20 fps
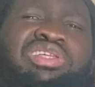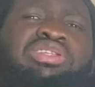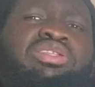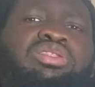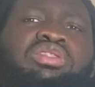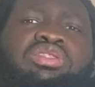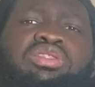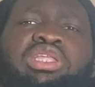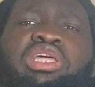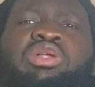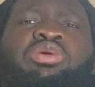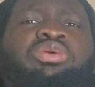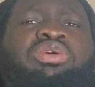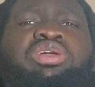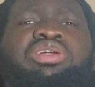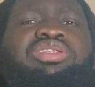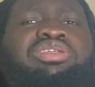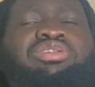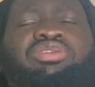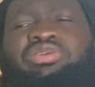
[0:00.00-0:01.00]
they don't,
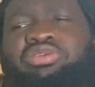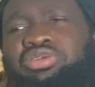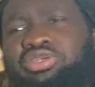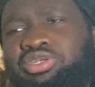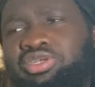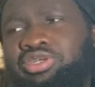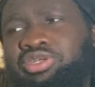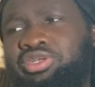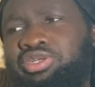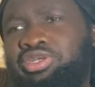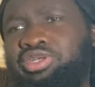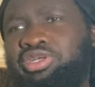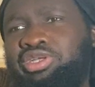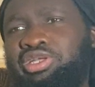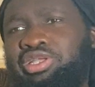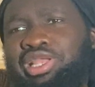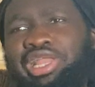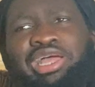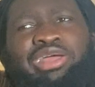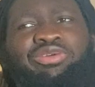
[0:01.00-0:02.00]
you know, yeah,
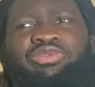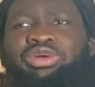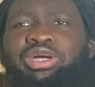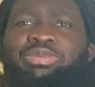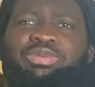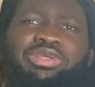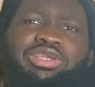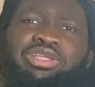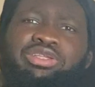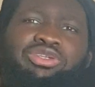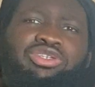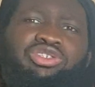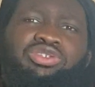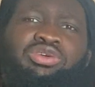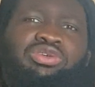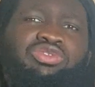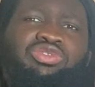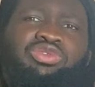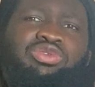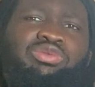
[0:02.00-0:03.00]
like, rapping ain't the
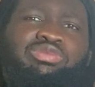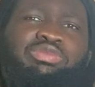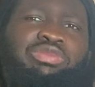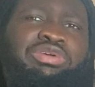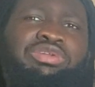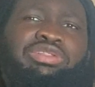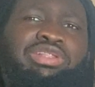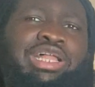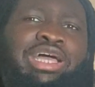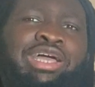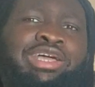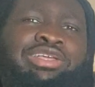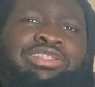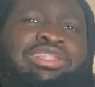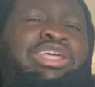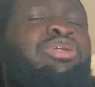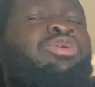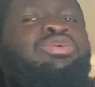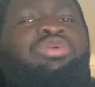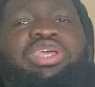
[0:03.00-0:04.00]
strong suit, but, like,
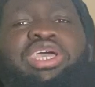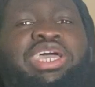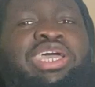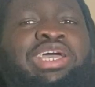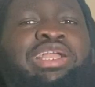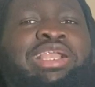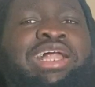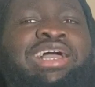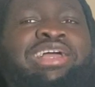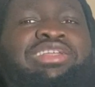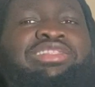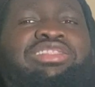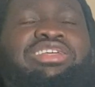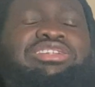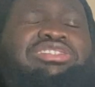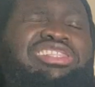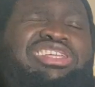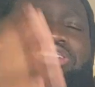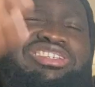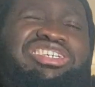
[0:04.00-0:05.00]
they don't care, like,
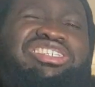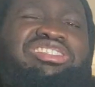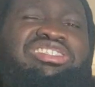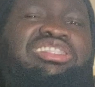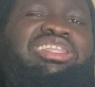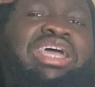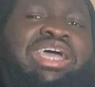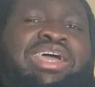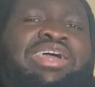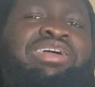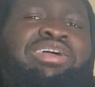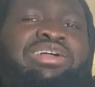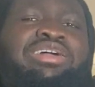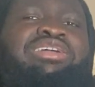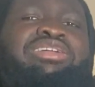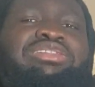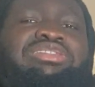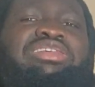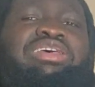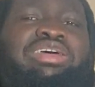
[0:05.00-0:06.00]
they're just there
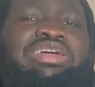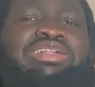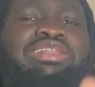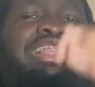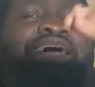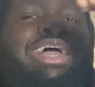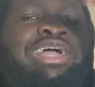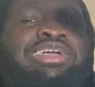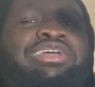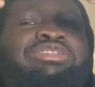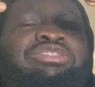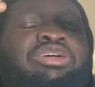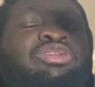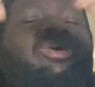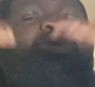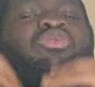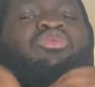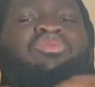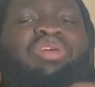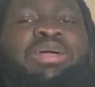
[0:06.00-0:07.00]
to, like, they're
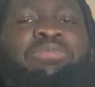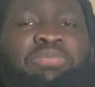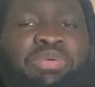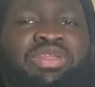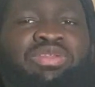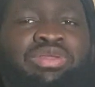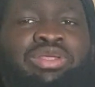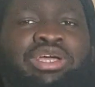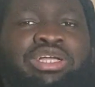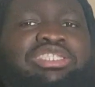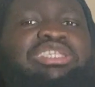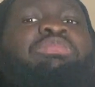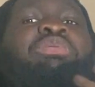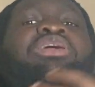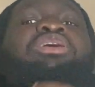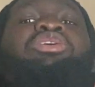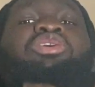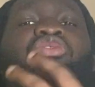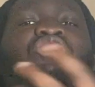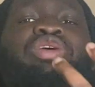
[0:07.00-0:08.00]
not rapping to make
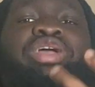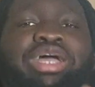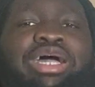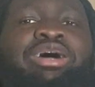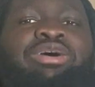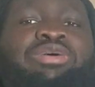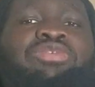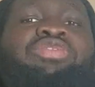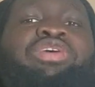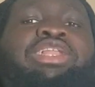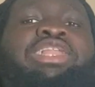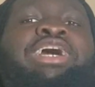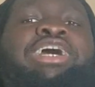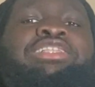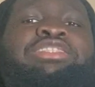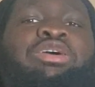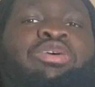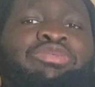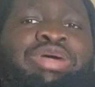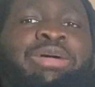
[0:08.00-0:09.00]
a career out of it,
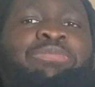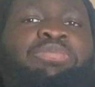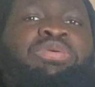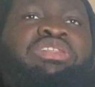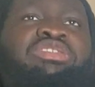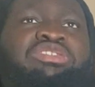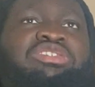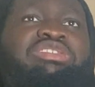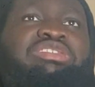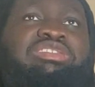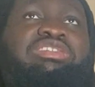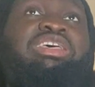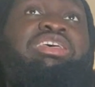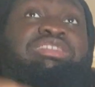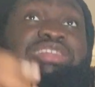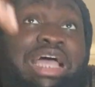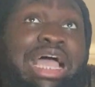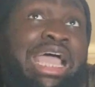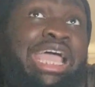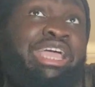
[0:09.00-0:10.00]
like, they're rapping to
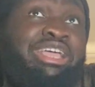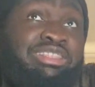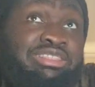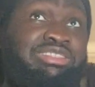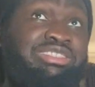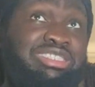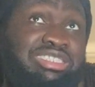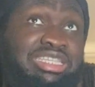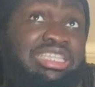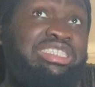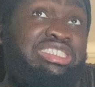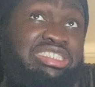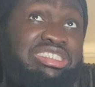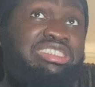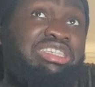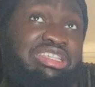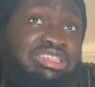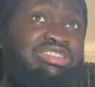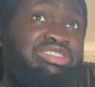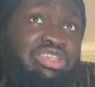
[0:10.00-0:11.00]
say, this
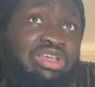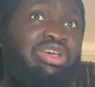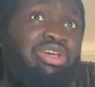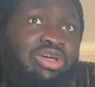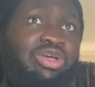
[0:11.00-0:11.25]
is